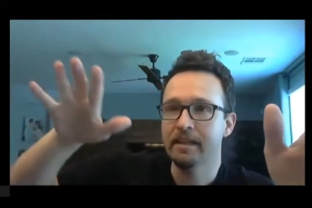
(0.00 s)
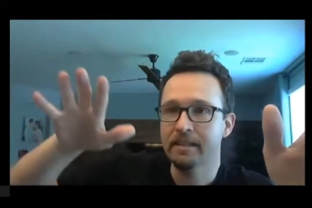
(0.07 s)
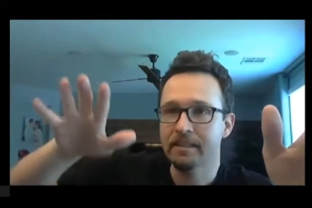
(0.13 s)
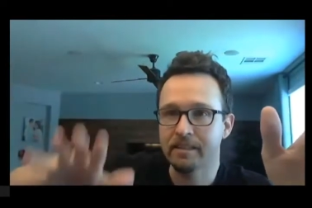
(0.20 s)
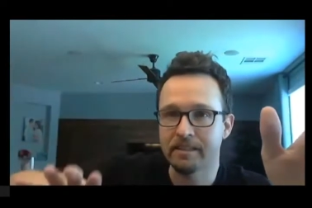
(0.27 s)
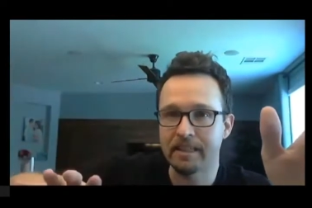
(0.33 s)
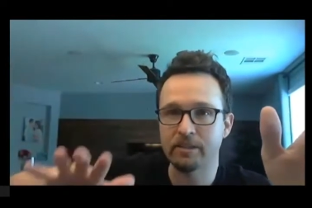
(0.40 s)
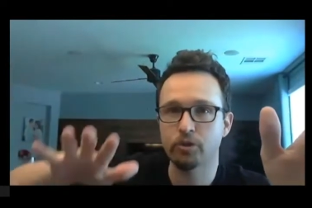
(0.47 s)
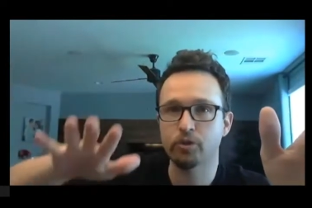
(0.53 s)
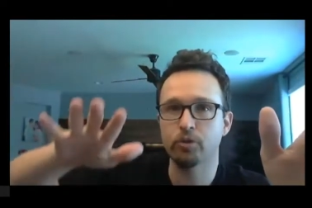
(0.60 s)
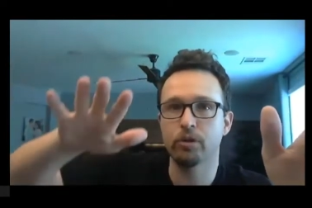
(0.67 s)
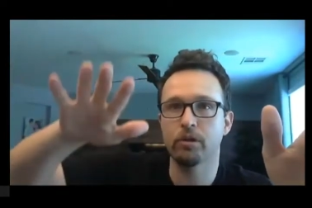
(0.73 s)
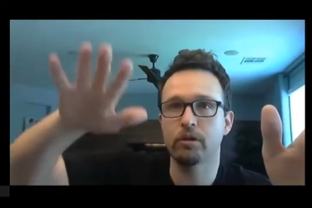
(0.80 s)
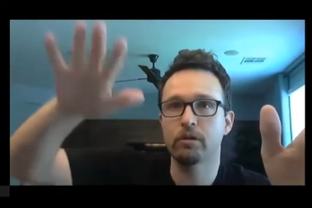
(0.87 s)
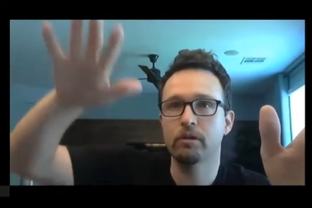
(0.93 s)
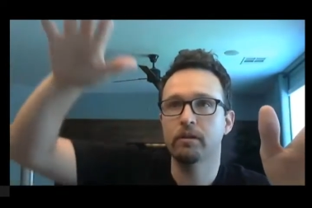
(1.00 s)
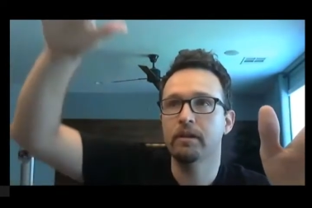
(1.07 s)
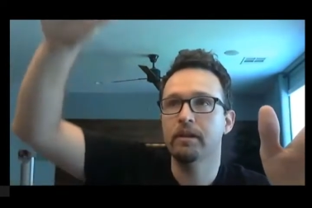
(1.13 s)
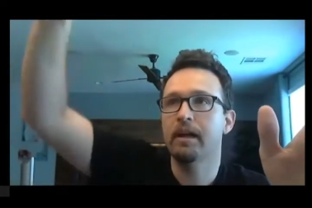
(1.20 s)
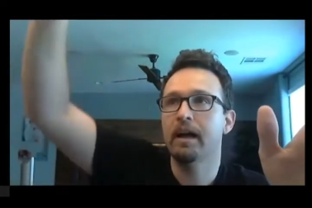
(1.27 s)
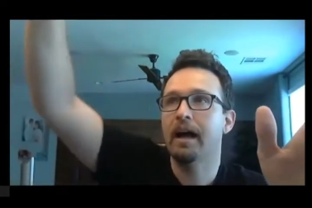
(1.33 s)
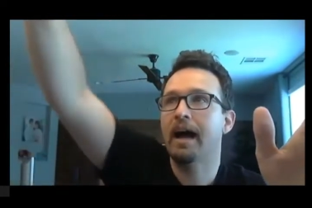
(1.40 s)
central,
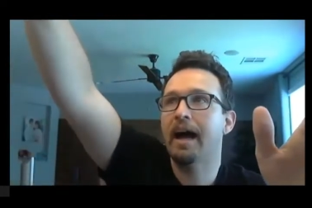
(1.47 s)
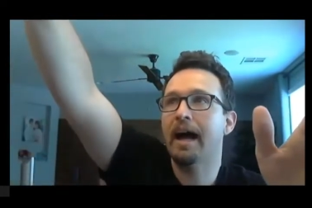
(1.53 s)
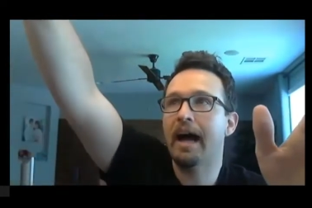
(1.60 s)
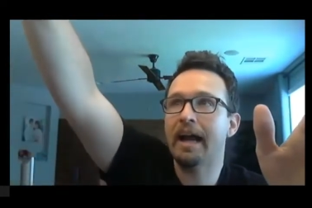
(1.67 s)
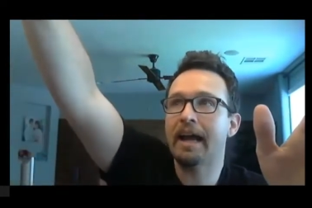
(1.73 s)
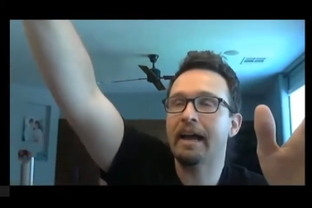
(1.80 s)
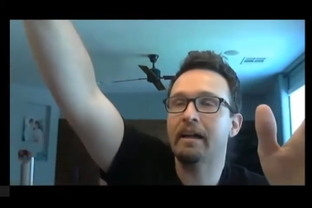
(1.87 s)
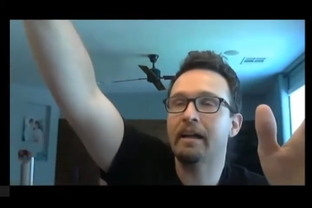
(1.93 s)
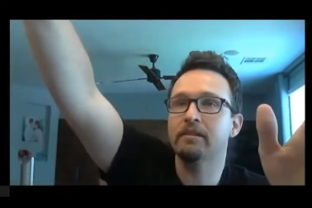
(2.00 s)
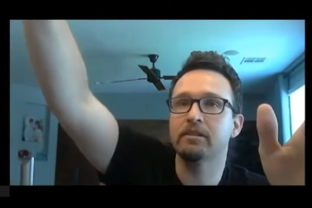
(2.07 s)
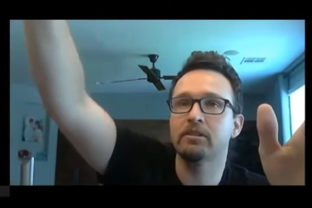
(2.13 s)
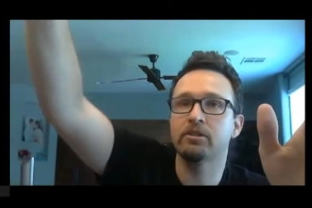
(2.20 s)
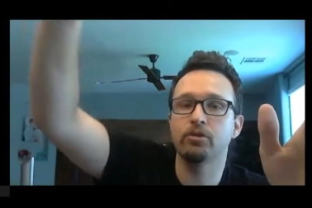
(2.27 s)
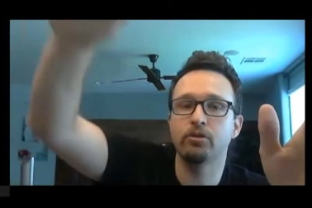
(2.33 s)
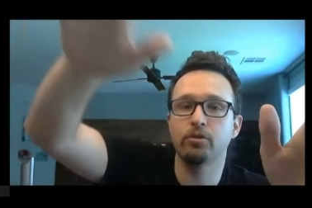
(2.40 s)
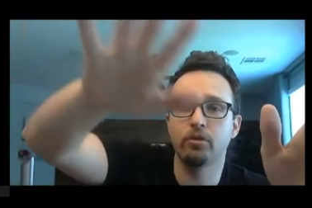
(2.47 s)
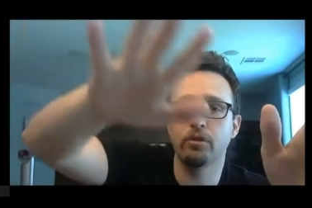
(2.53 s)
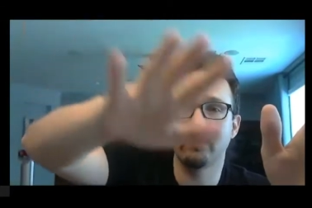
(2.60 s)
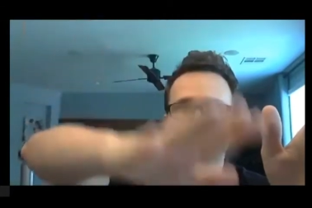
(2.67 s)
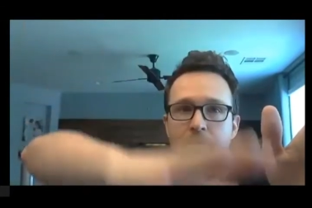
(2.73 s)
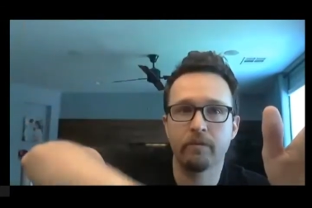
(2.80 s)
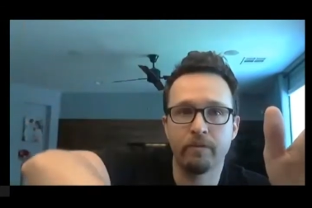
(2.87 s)
high
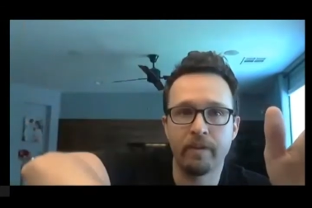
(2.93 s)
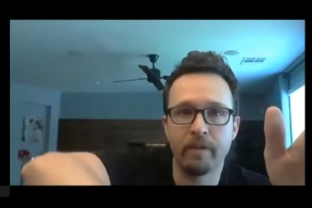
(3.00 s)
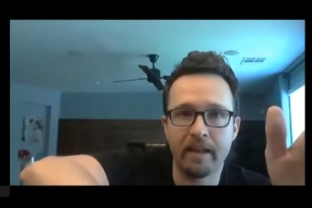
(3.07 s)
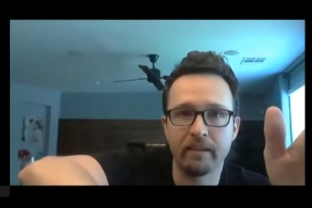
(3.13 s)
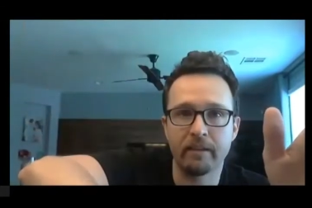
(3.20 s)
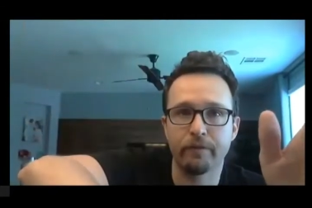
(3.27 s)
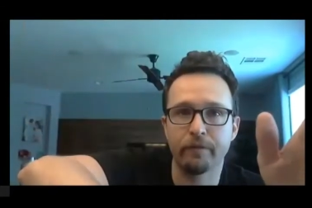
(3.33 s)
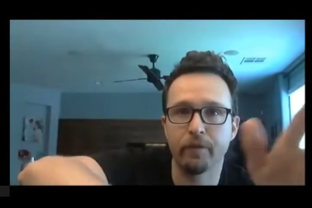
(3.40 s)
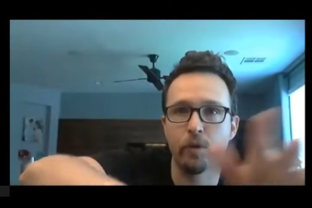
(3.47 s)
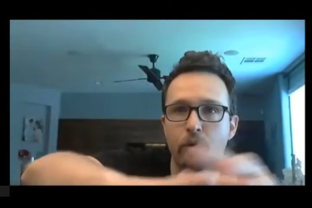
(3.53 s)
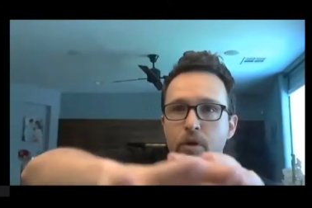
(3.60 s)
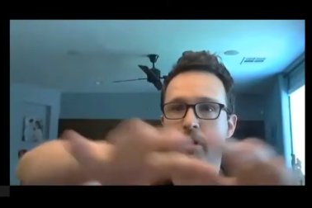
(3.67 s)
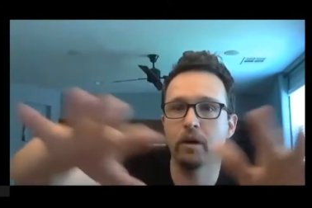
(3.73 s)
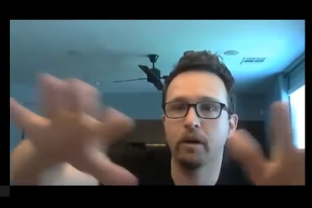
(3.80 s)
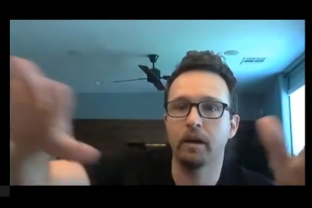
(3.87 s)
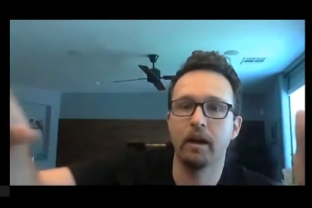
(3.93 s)
altitude, valley floor,